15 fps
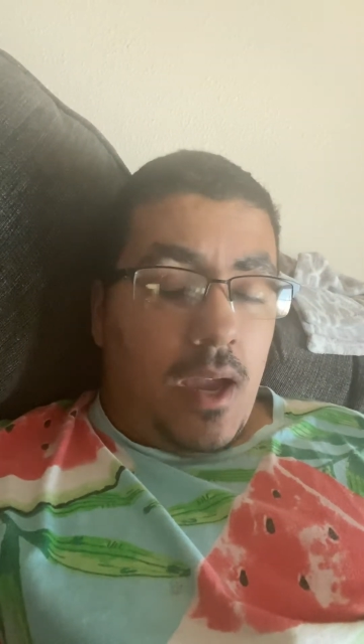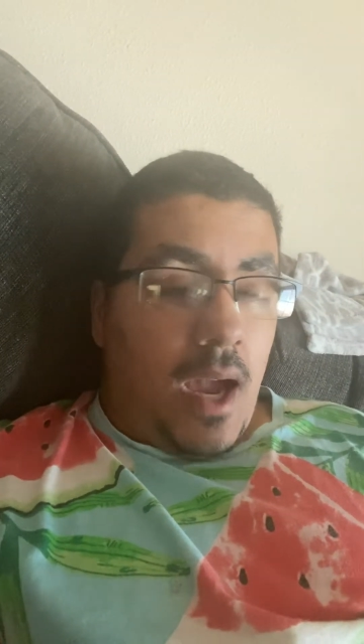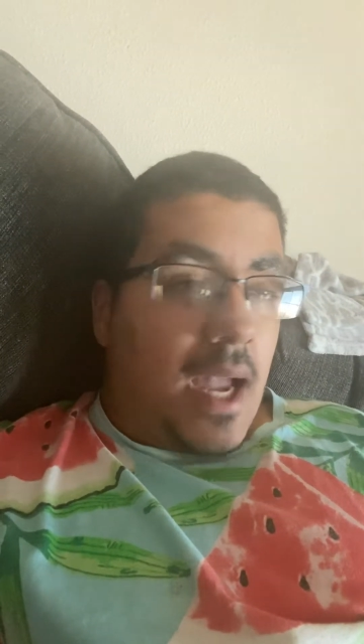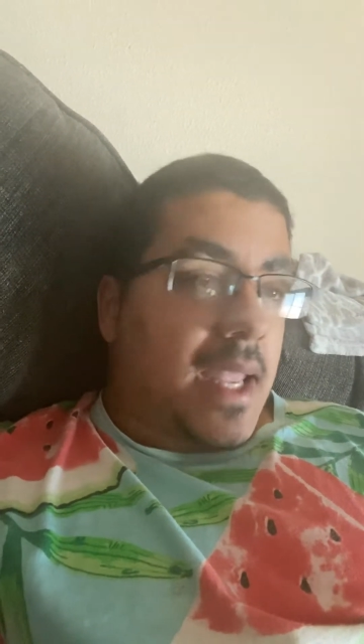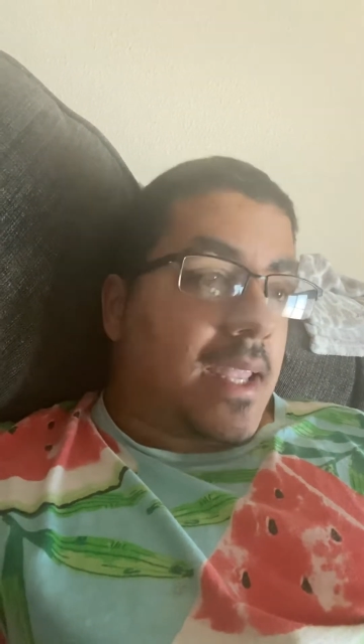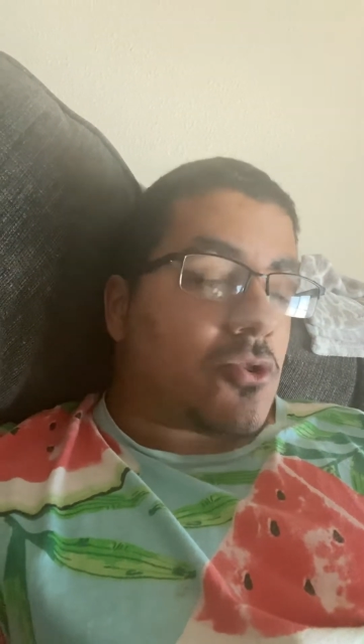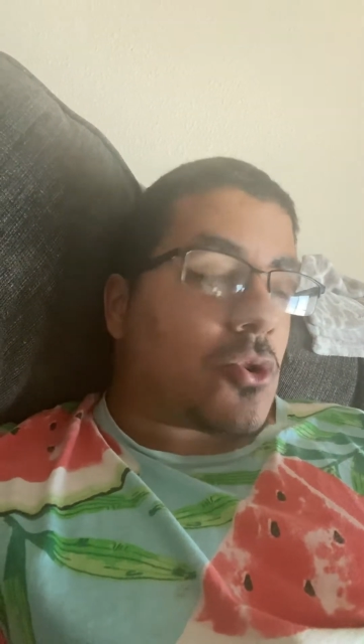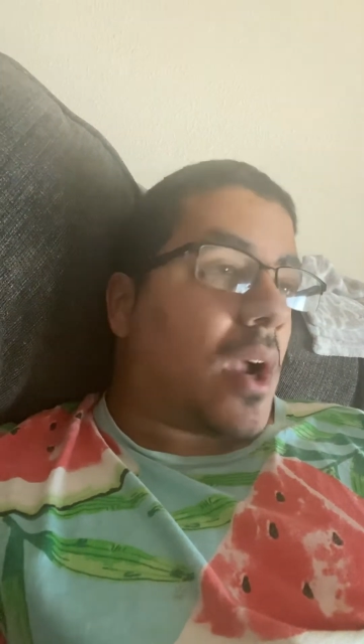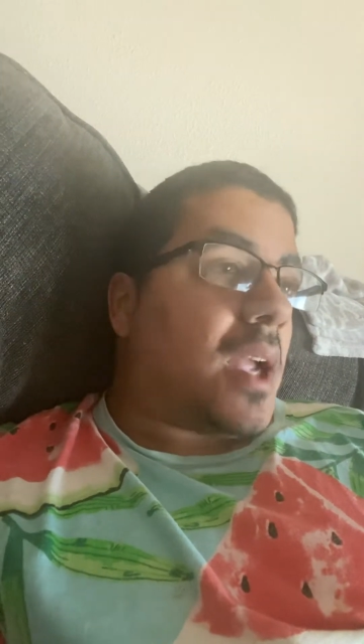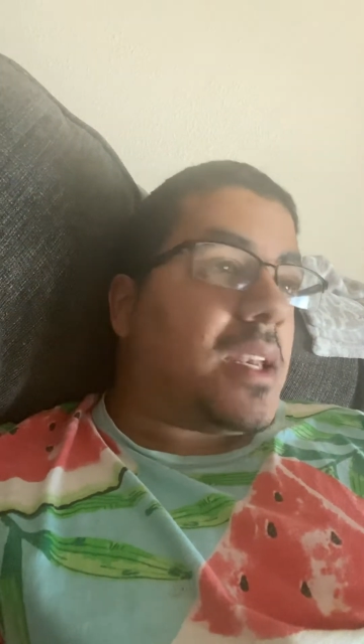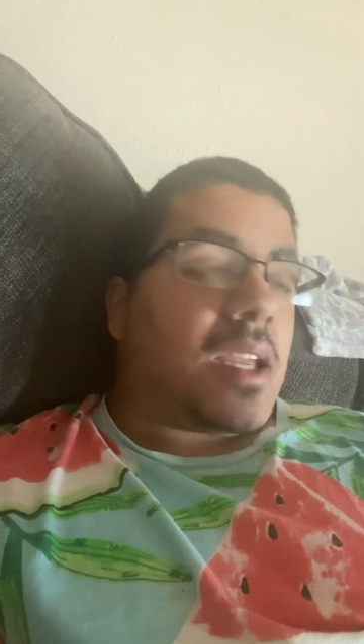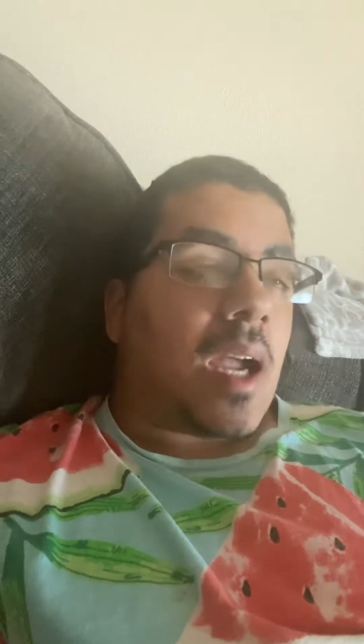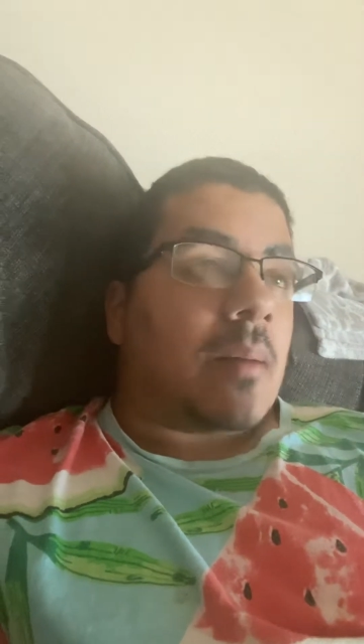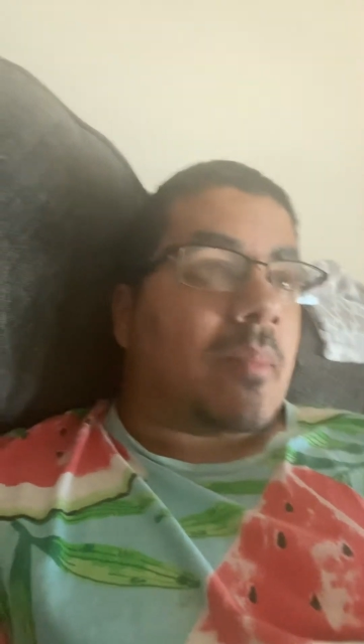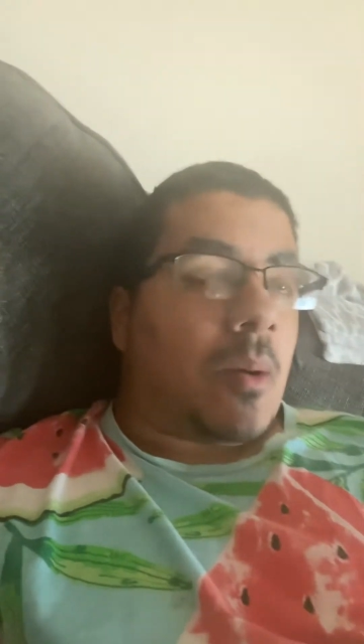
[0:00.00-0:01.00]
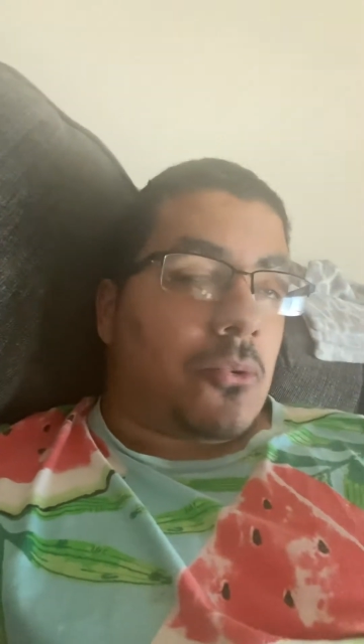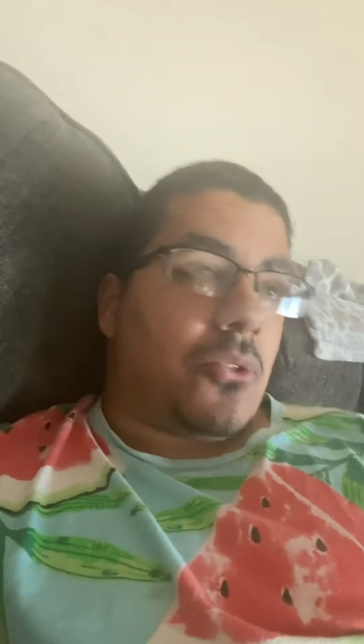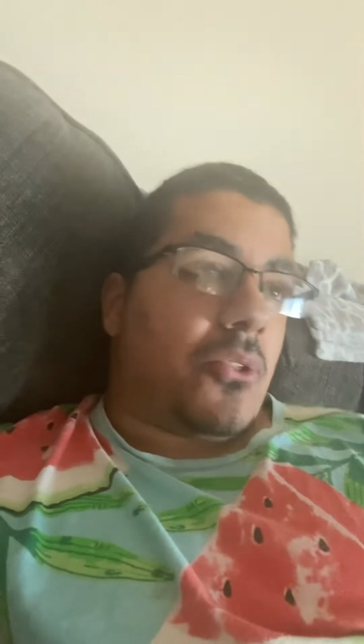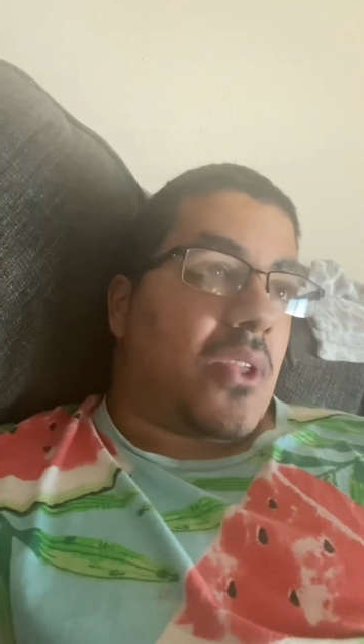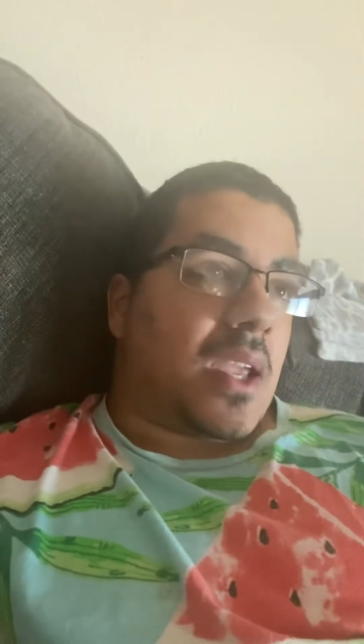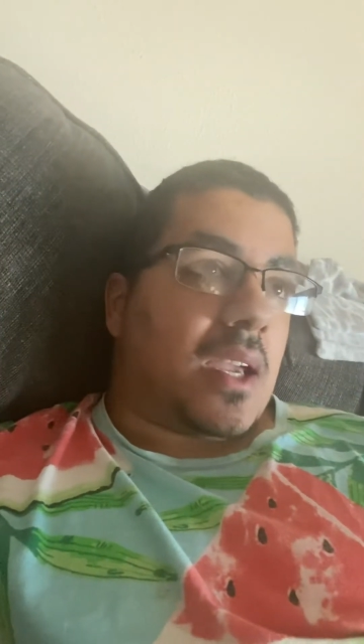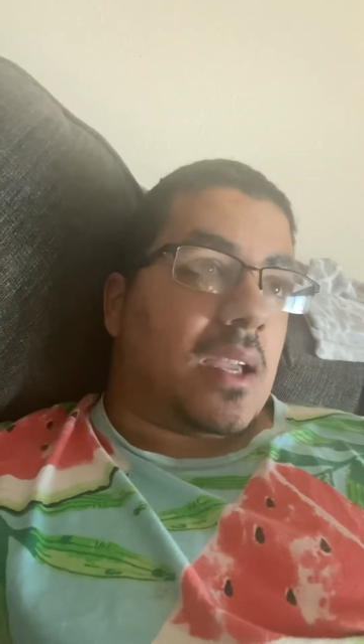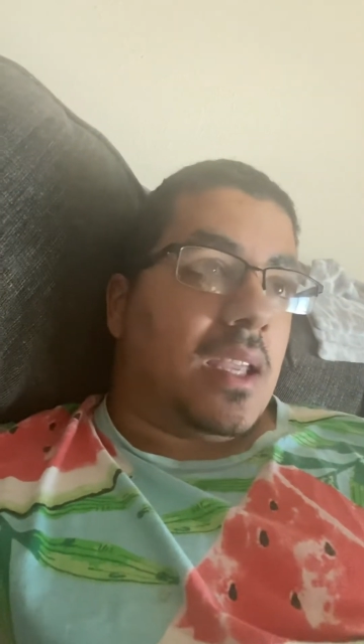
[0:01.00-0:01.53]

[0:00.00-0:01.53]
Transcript: I tried to come up with like a